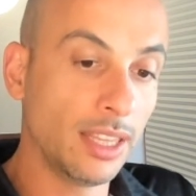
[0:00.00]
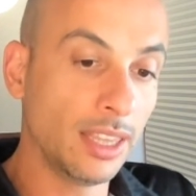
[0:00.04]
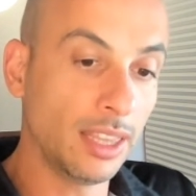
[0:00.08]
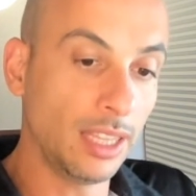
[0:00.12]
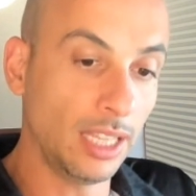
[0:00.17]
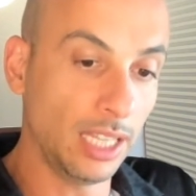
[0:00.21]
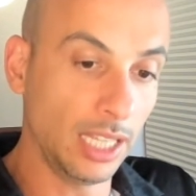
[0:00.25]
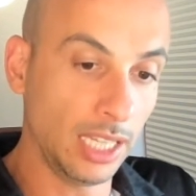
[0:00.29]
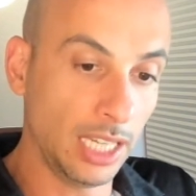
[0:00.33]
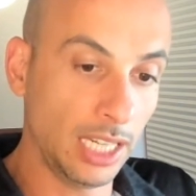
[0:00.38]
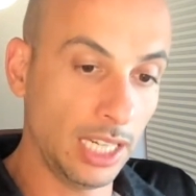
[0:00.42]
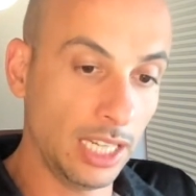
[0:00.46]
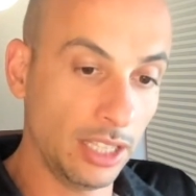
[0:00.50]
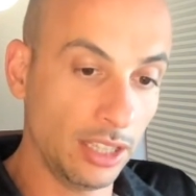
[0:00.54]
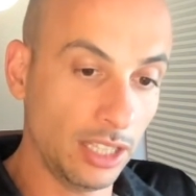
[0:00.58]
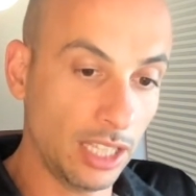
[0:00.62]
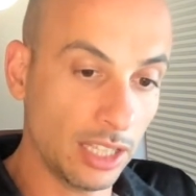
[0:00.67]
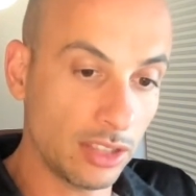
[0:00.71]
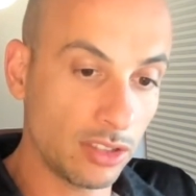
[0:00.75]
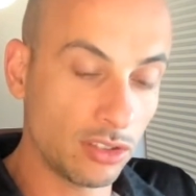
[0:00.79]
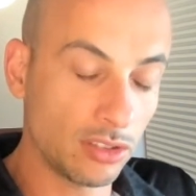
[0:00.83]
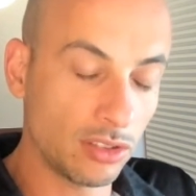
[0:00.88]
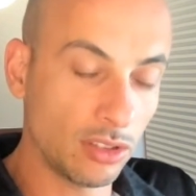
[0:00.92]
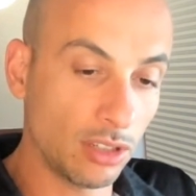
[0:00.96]
Thinking in
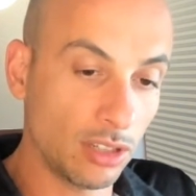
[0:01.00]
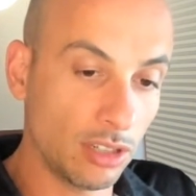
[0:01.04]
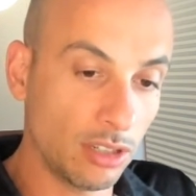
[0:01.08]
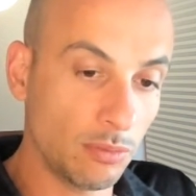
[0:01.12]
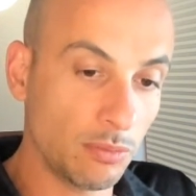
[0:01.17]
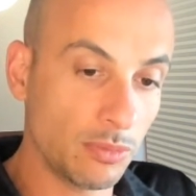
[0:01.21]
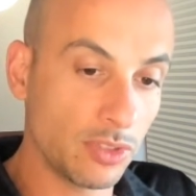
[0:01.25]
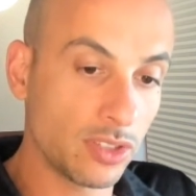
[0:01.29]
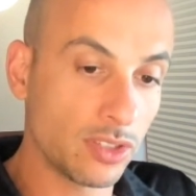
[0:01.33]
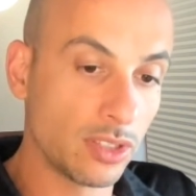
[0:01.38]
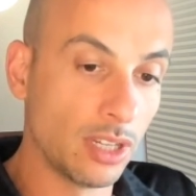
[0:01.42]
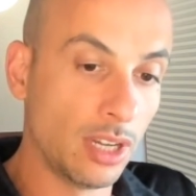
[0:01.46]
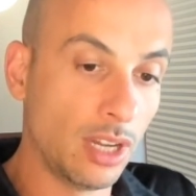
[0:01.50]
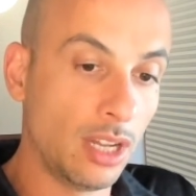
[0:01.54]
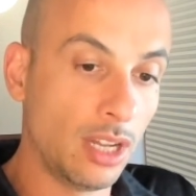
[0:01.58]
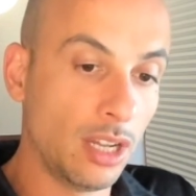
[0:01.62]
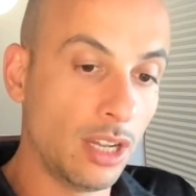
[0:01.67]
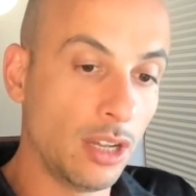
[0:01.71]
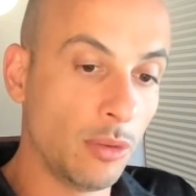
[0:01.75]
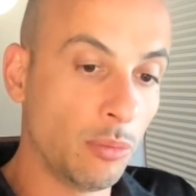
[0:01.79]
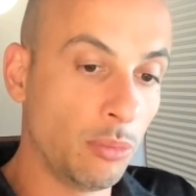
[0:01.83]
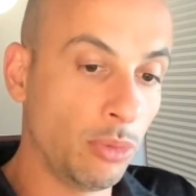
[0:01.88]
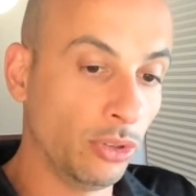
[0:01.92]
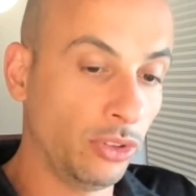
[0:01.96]
that terms,
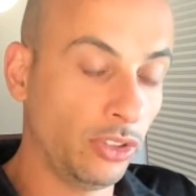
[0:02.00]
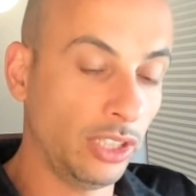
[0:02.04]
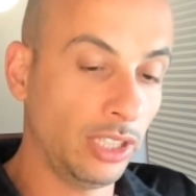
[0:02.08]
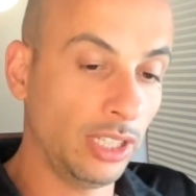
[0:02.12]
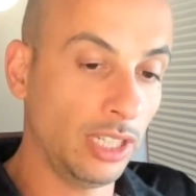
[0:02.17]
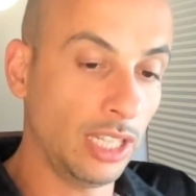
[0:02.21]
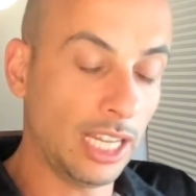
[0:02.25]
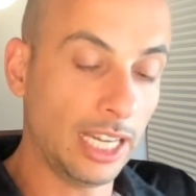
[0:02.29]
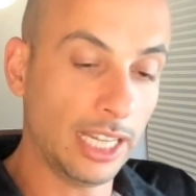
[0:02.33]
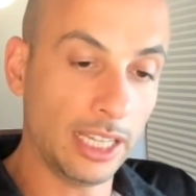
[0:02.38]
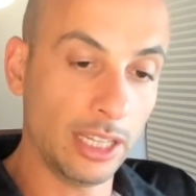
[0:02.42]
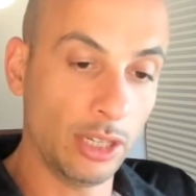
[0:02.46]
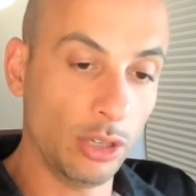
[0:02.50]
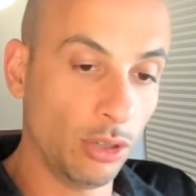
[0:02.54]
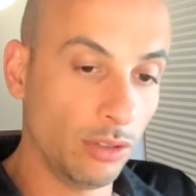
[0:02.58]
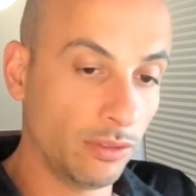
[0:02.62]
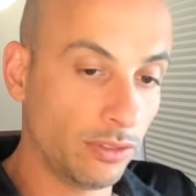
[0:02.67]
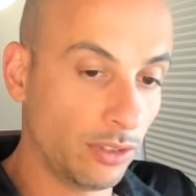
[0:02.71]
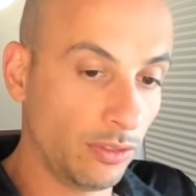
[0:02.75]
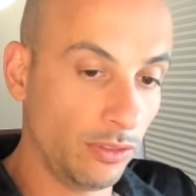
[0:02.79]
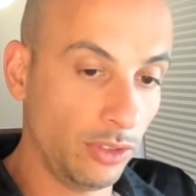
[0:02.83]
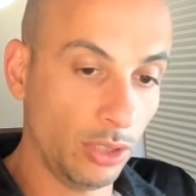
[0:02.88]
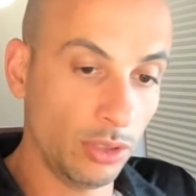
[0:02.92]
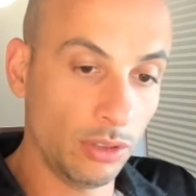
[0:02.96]
putting like an
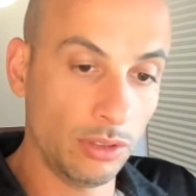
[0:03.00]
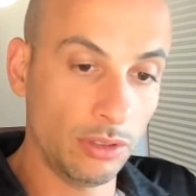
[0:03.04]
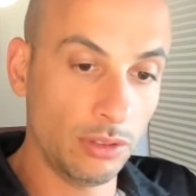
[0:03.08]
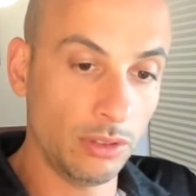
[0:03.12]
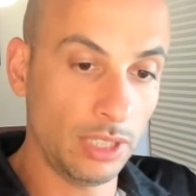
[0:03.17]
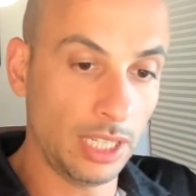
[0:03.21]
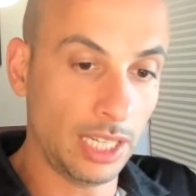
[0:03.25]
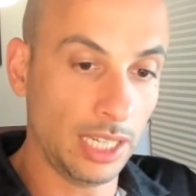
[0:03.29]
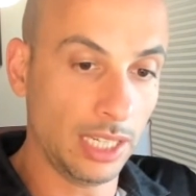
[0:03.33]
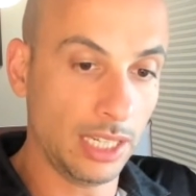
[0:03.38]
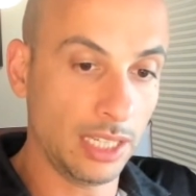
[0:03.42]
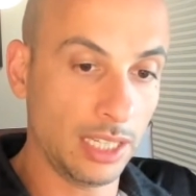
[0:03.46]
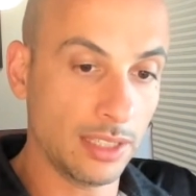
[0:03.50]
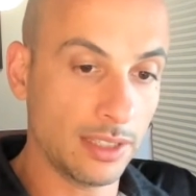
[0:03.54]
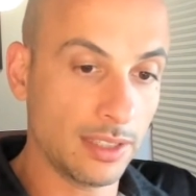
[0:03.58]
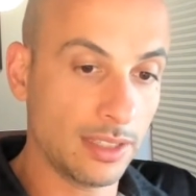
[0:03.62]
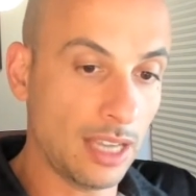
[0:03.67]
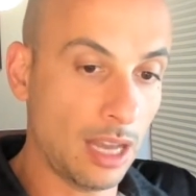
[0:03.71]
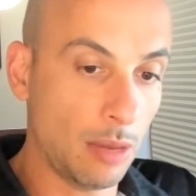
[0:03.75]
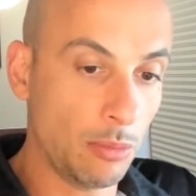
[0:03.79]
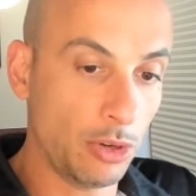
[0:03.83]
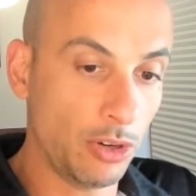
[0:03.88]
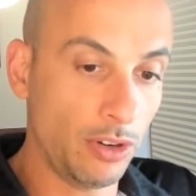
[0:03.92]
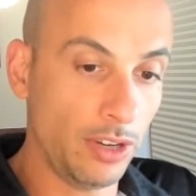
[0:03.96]
overview, like a
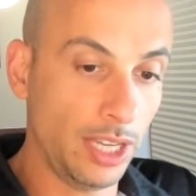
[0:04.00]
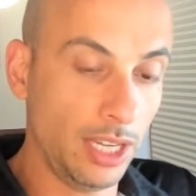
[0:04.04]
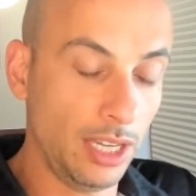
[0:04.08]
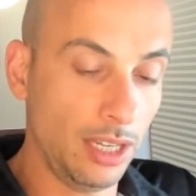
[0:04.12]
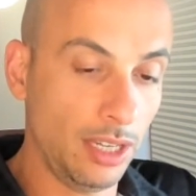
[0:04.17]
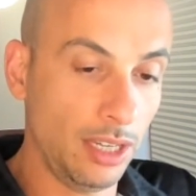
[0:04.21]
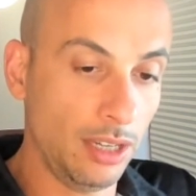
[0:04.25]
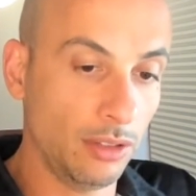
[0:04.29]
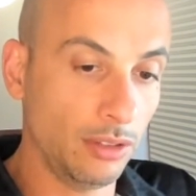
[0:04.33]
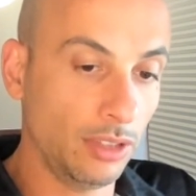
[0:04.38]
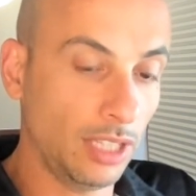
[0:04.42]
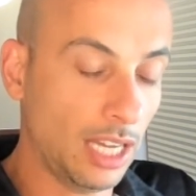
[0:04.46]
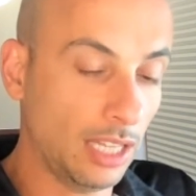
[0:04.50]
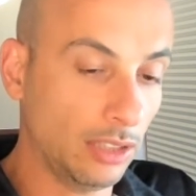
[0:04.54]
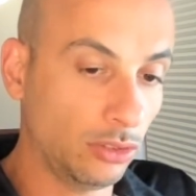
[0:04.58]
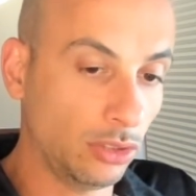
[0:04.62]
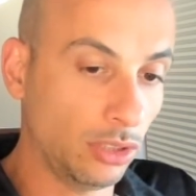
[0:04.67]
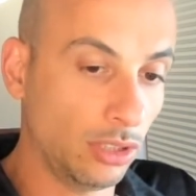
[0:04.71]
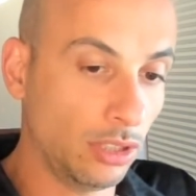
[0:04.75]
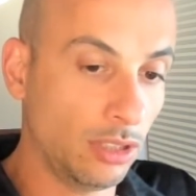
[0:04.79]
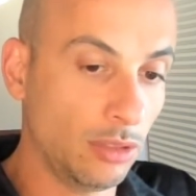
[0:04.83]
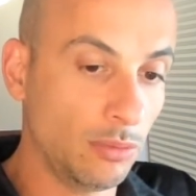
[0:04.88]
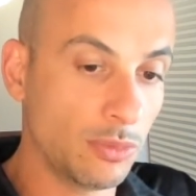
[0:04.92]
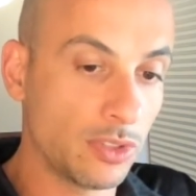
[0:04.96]
summary on that
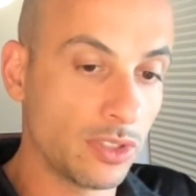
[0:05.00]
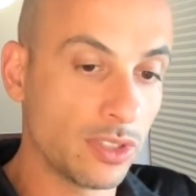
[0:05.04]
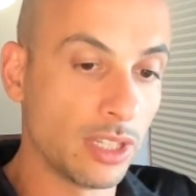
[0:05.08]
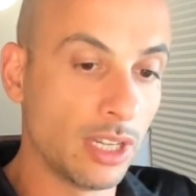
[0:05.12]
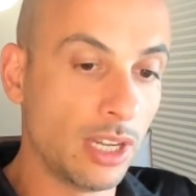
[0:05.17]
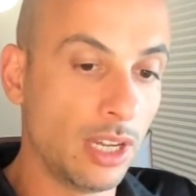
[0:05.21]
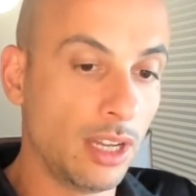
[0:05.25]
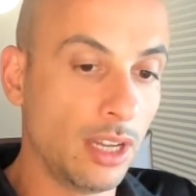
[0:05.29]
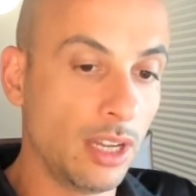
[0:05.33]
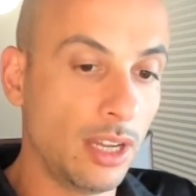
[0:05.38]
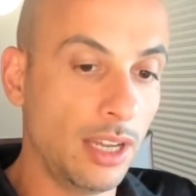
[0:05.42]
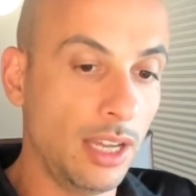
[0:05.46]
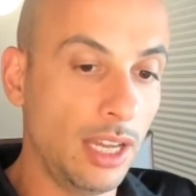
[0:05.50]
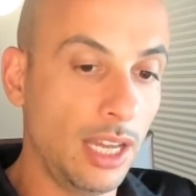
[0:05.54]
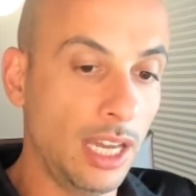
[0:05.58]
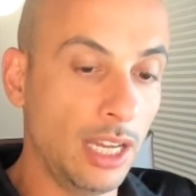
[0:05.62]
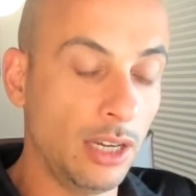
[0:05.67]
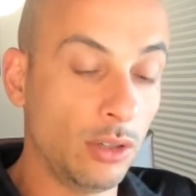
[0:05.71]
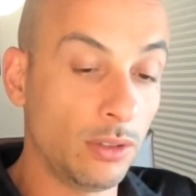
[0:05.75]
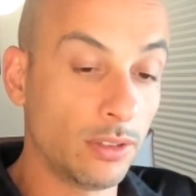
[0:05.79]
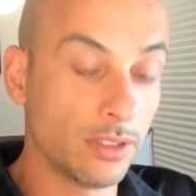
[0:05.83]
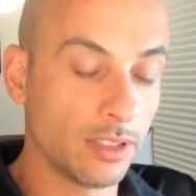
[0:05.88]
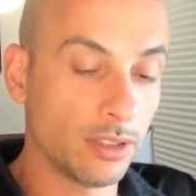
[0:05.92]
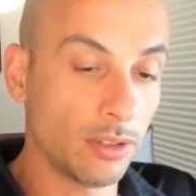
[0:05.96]
terms,
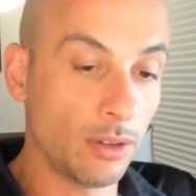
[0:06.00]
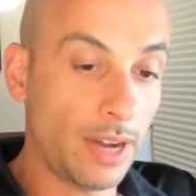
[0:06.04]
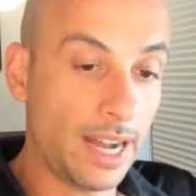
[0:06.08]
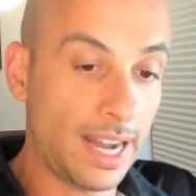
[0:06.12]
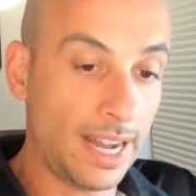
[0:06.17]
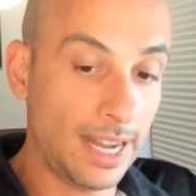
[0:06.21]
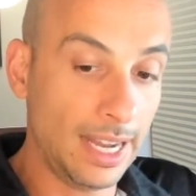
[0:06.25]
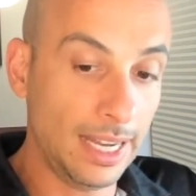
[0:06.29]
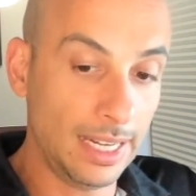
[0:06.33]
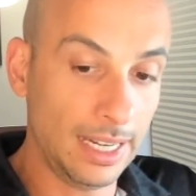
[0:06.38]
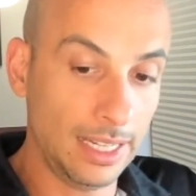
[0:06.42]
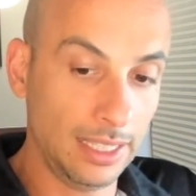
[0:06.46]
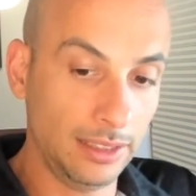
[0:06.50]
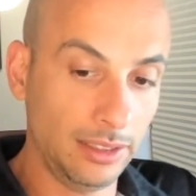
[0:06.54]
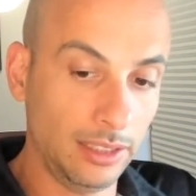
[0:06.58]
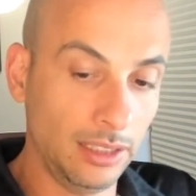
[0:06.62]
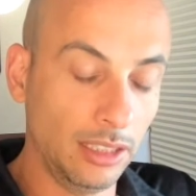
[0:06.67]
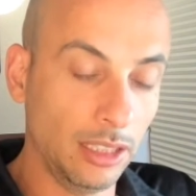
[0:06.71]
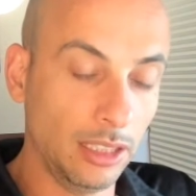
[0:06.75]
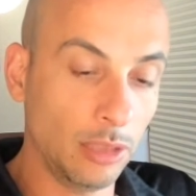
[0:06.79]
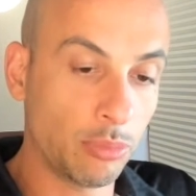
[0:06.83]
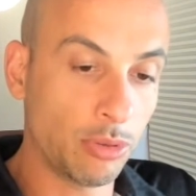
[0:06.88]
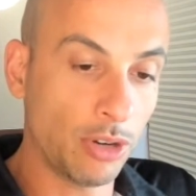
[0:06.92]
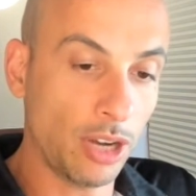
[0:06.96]
and also
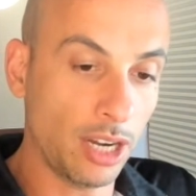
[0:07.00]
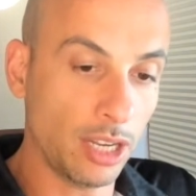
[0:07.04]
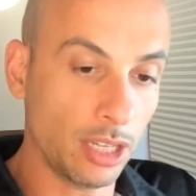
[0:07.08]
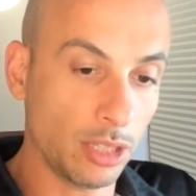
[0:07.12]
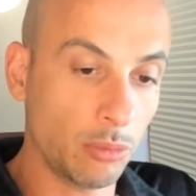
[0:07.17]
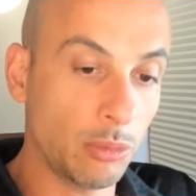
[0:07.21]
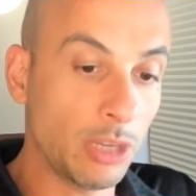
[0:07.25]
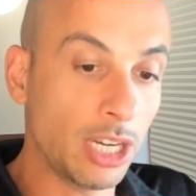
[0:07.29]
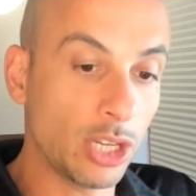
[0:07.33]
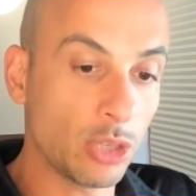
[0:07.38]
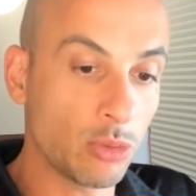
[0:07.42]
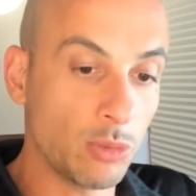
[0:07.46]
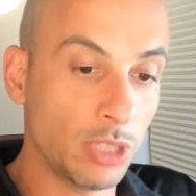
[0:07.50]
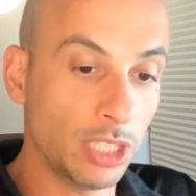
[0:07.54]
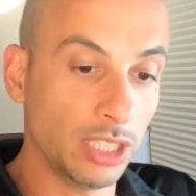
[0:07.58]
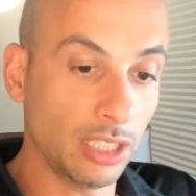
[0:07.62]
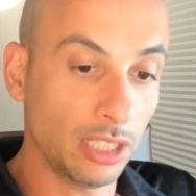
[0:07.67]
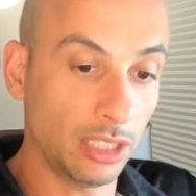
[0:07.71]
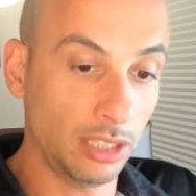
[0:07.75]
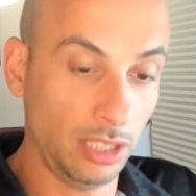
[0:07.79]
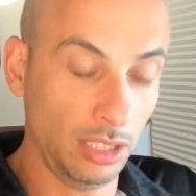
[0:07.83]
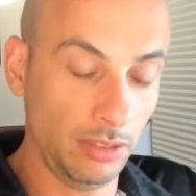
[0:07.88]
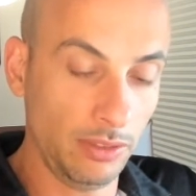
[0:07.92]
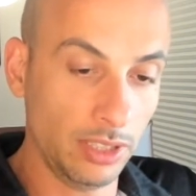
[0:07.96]
highlighting the product management
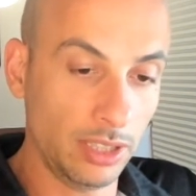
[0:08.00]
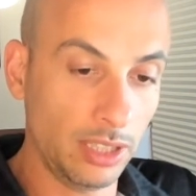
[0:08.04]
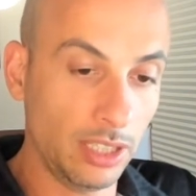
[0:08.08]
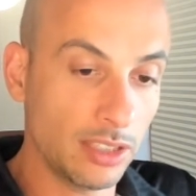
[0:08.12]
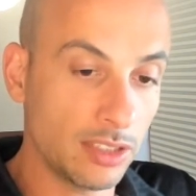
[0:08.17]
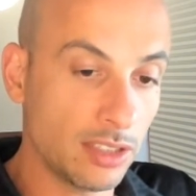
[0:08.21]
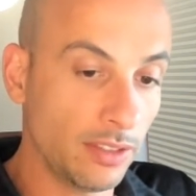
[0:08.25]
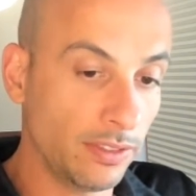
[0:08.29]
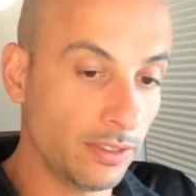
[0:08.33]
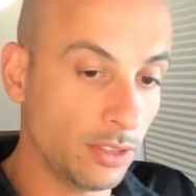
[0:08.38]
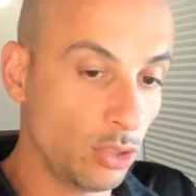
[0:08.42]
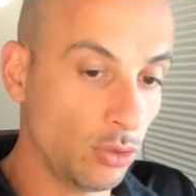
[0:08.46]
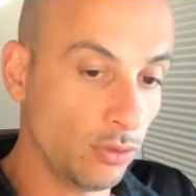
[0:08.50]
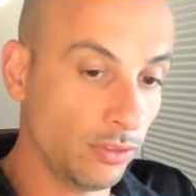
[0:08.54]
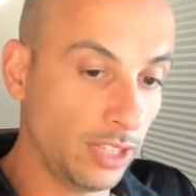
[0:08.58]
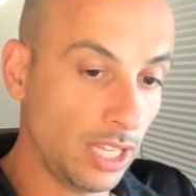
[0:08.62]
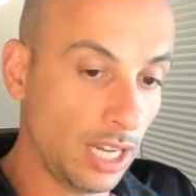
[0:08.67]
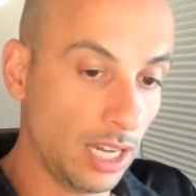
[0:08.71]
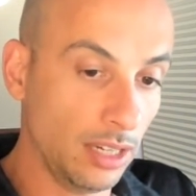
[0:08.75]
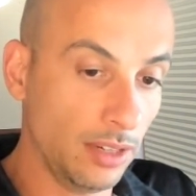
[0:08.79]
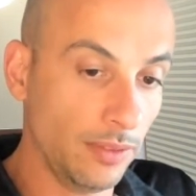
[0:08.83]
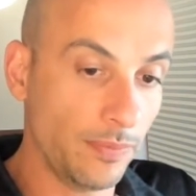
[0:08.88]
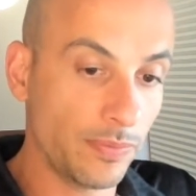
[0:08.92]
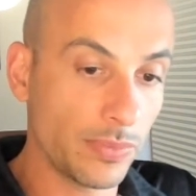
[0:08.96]
activities that you've
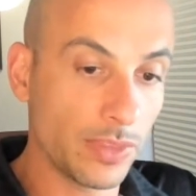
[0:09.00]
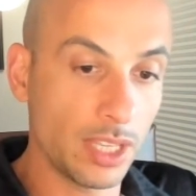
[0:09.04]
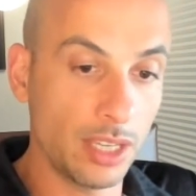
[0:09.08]
done.